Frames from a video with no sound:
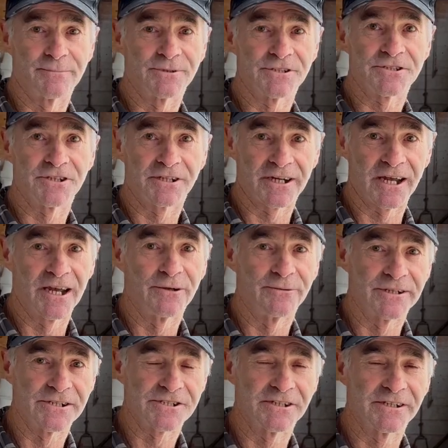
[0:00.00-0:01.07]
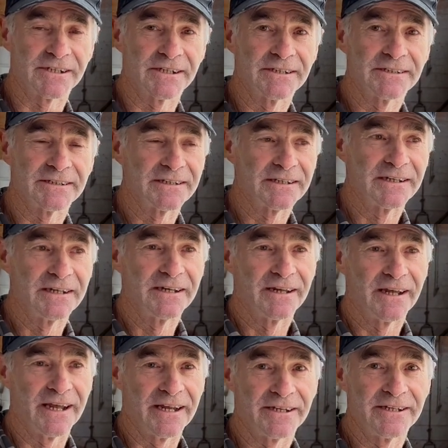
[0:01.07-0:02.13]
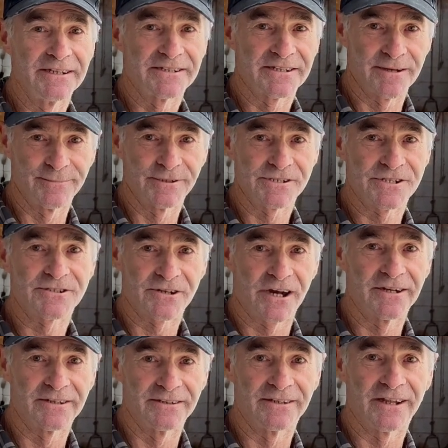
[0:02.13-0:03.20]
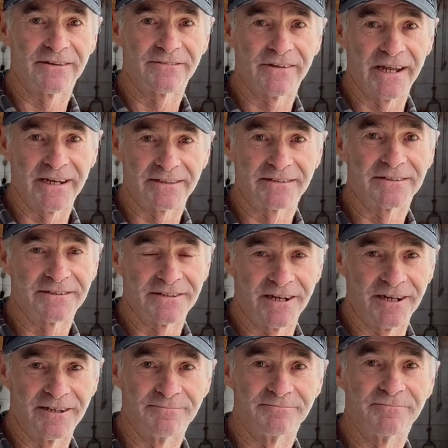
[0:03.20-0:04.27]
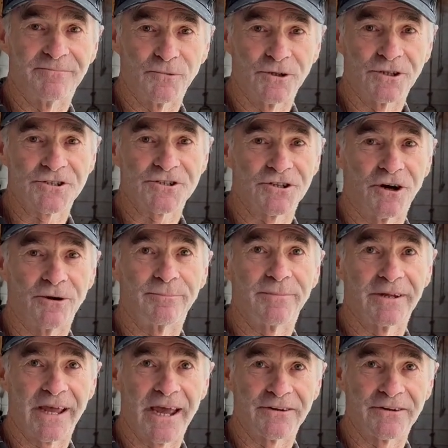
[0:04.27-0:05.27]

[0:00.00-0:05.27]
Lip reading: was Shigeo Ishiga, and he demonstrated at that workshop how